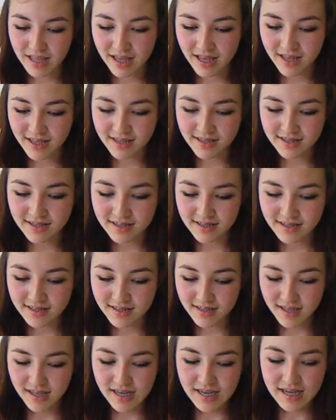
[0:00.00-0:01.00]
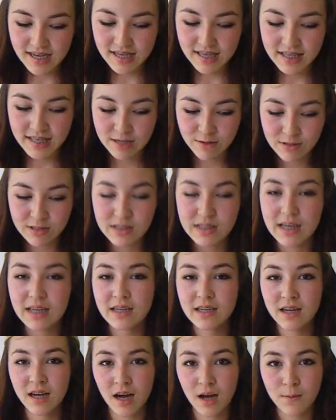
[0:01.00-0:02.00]
And he was
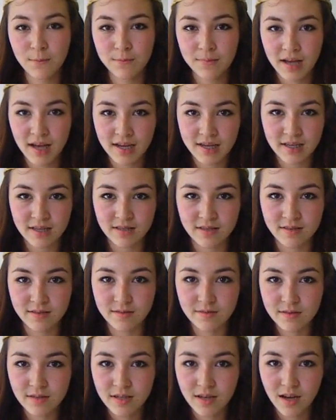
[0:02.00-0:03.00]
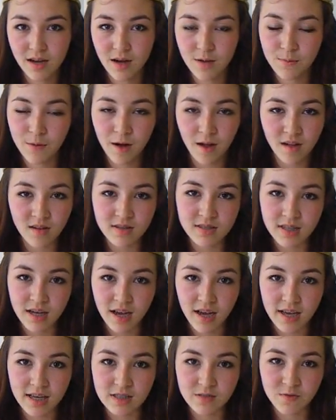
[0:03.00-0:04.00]
gonna come back and
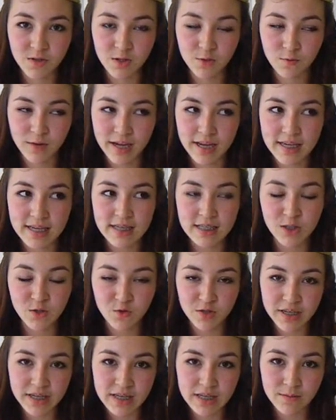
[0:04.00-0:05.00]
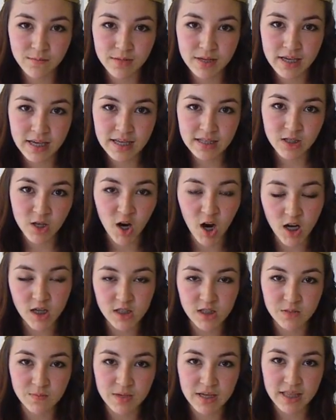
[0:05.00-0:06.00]
apologize for the way he treated me and
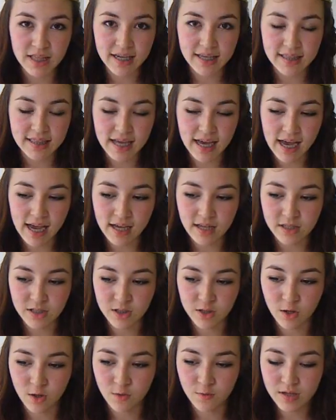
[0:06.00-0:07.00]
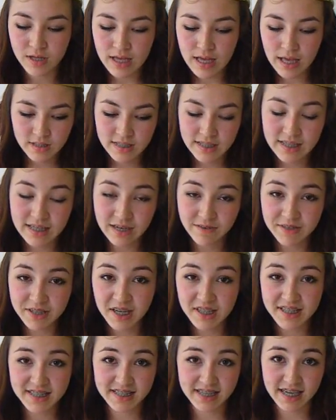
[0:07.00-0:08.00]
talked to me like that, you know. He never
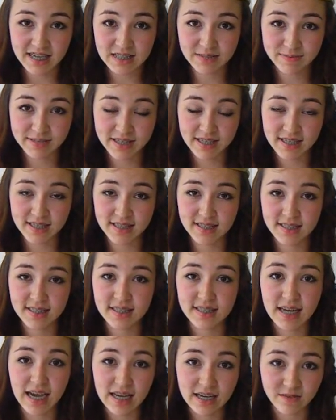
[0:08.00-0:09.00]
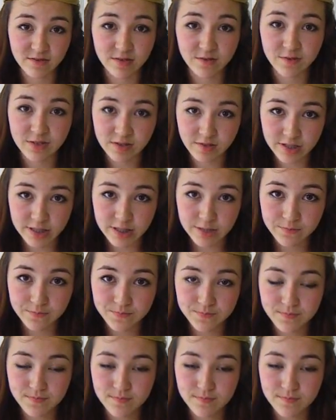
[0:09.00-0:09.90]
got the chance because he died of a fever.